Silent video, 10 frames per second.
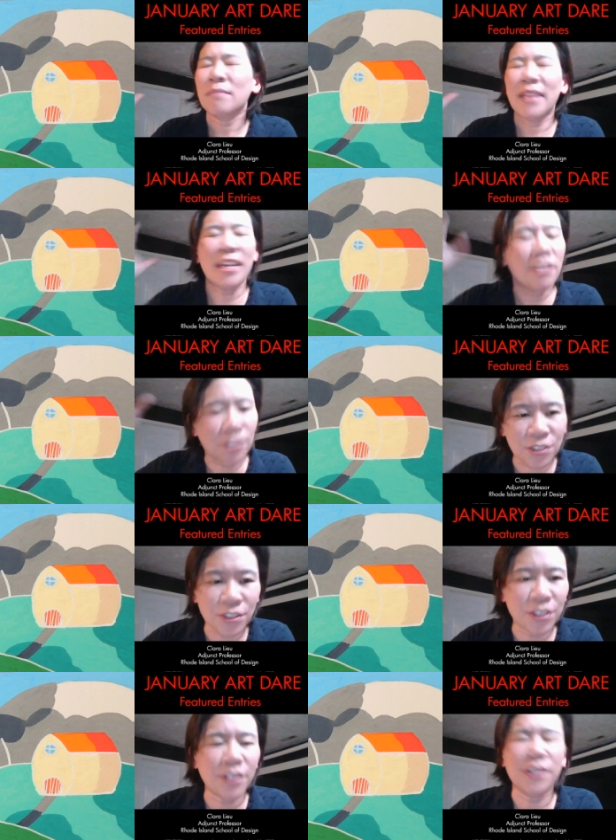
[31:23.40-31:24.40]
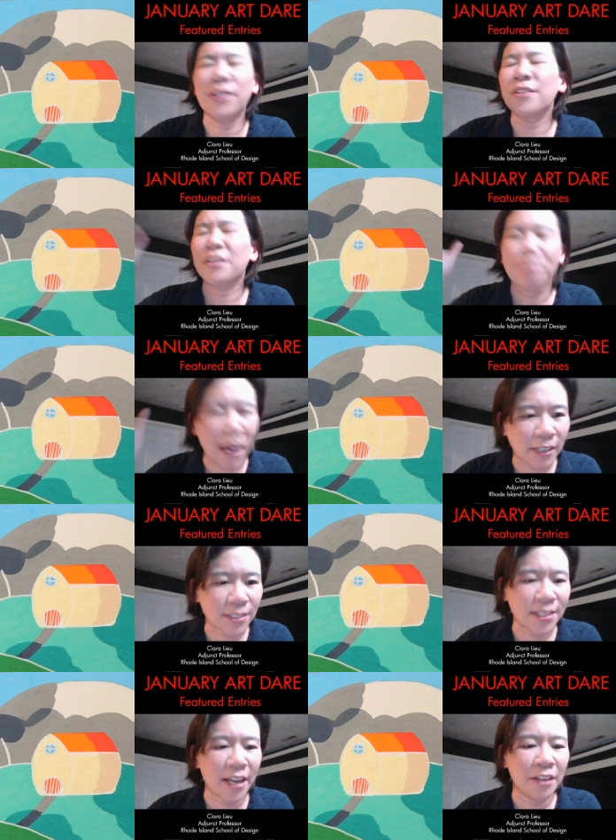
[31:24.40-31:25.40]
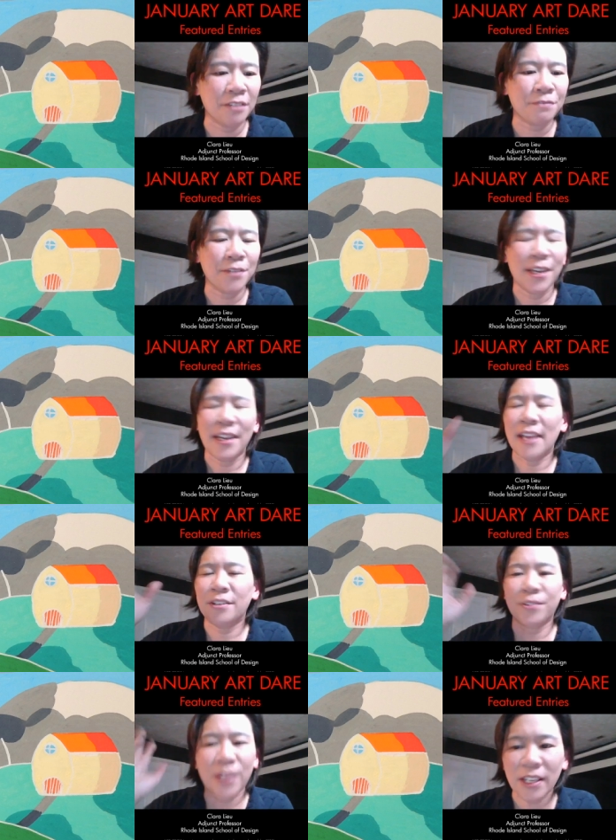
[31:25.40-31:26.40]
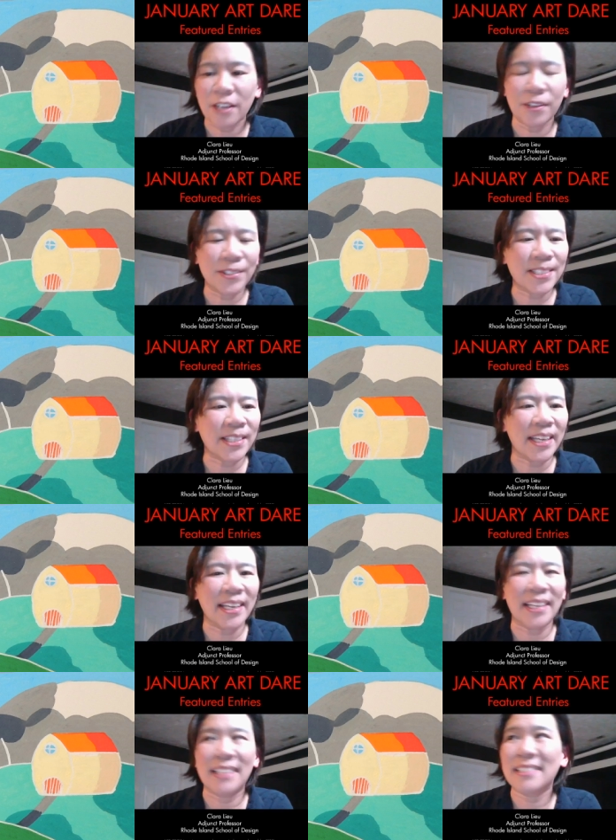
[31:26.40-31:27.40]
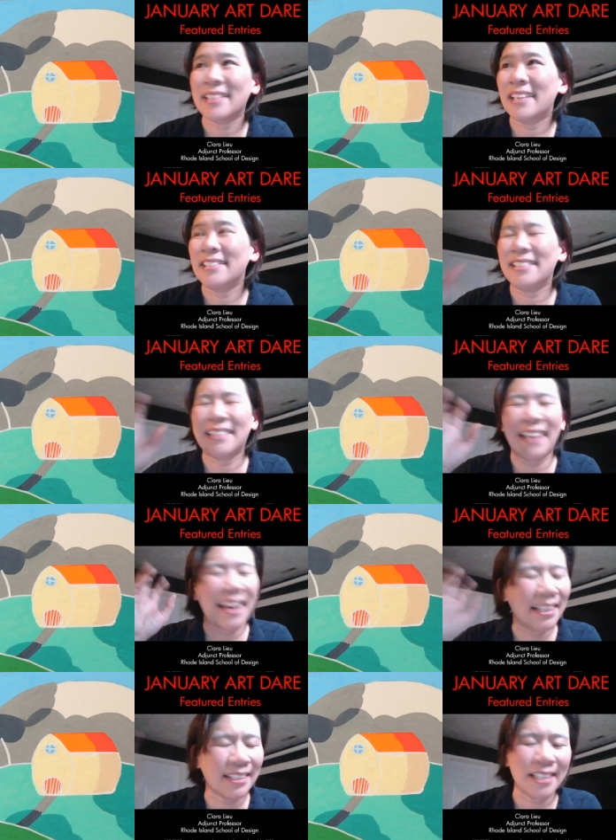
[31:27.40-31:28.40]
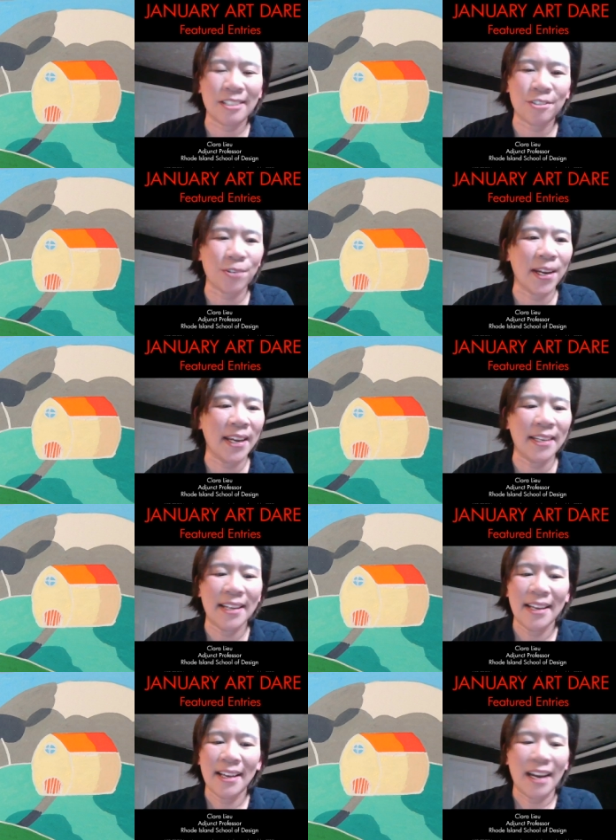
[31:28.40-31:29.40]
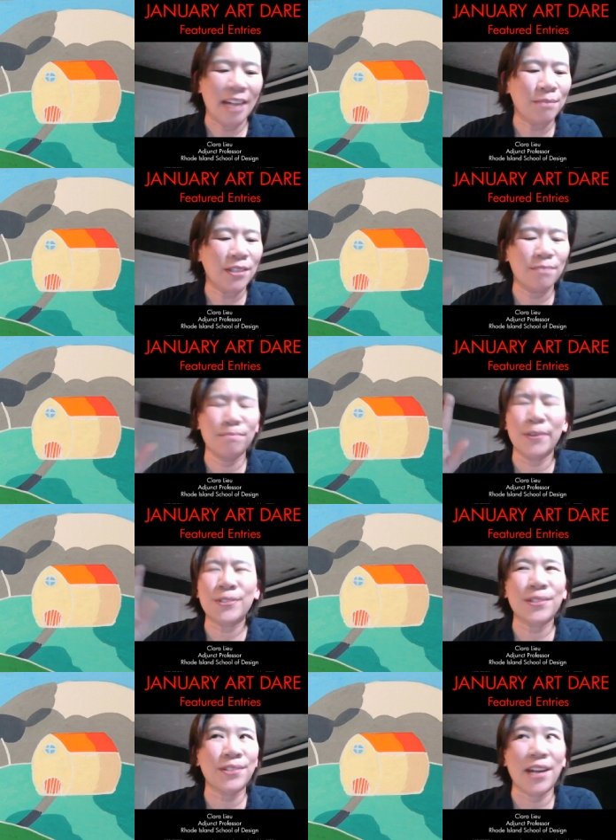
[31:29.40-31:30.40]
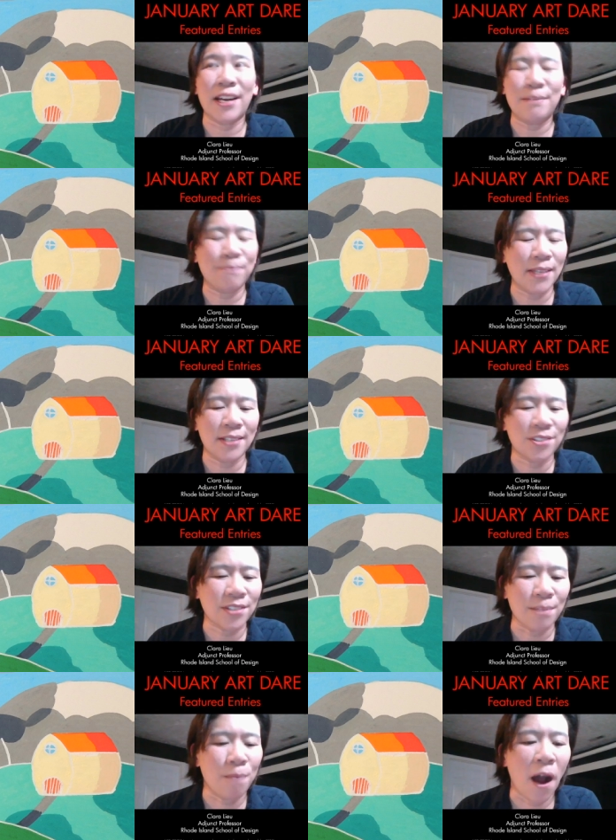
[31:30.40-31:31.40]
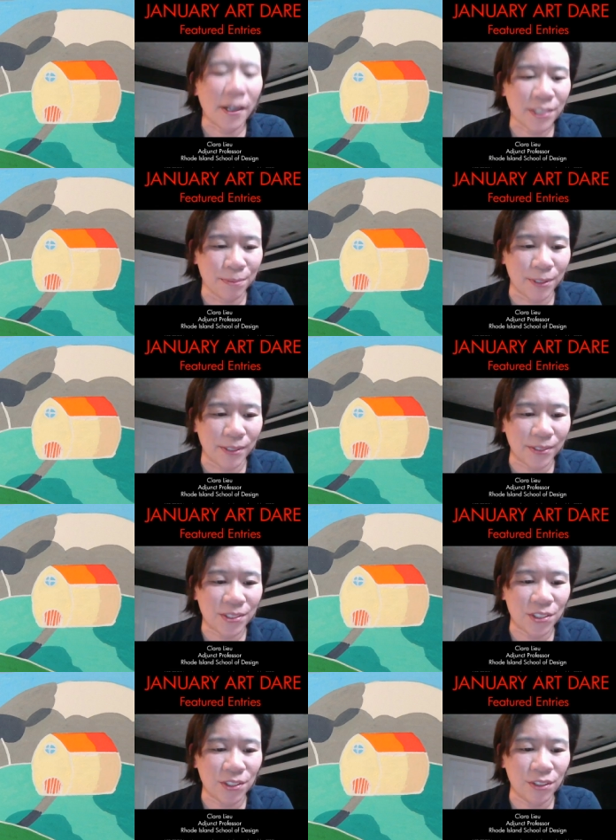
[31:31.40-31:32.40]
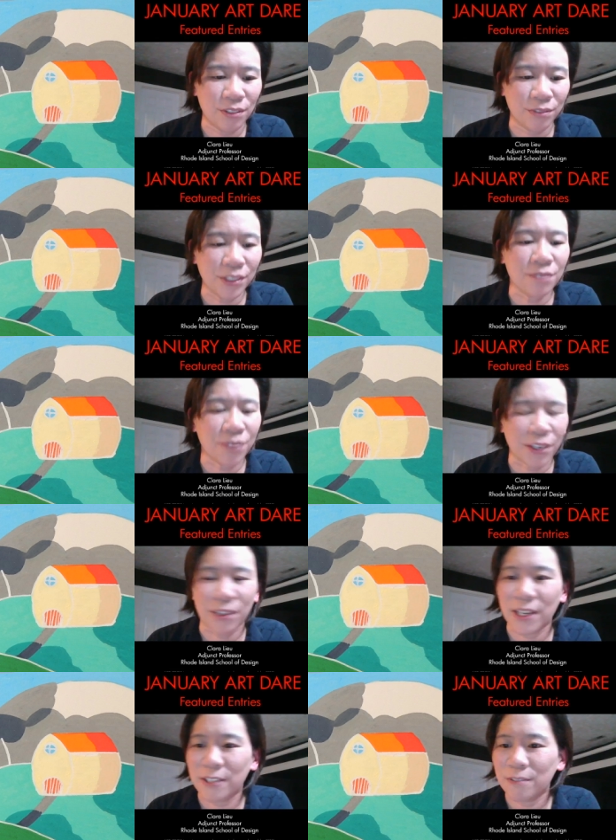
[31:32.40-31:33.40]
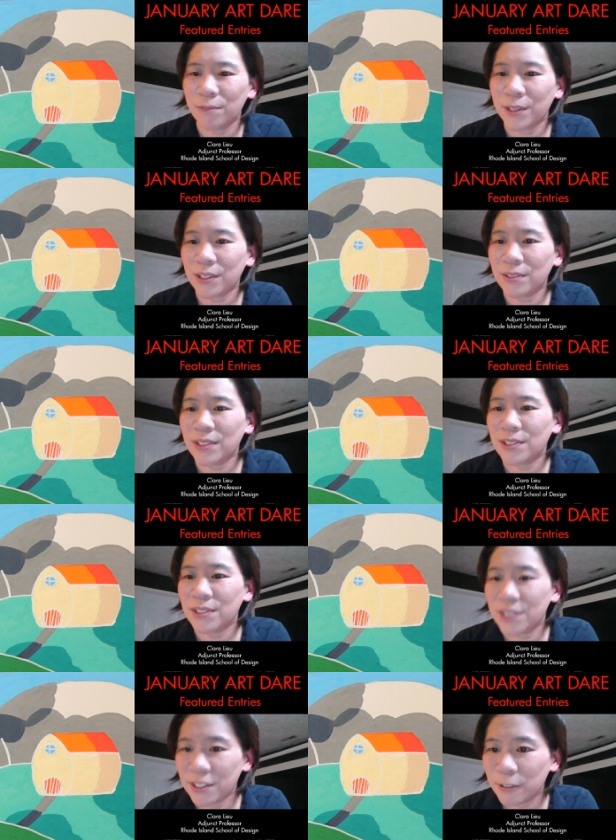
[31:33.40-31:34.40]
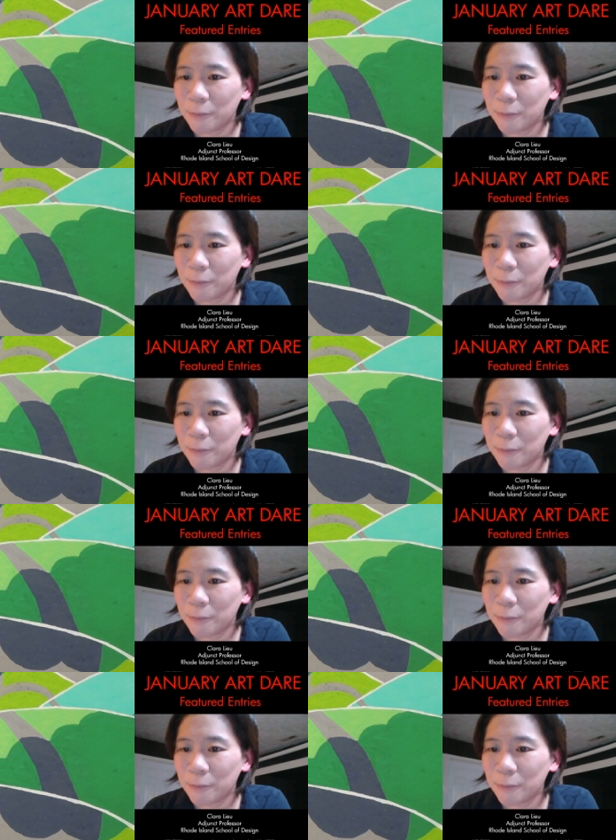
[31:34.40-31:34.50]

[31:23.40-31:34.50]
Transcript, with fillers: in your studio, you're by yourself and you're thinking all these things and you can't think straight I mean, most of the time, it's just impossible to really figure out what you need to do.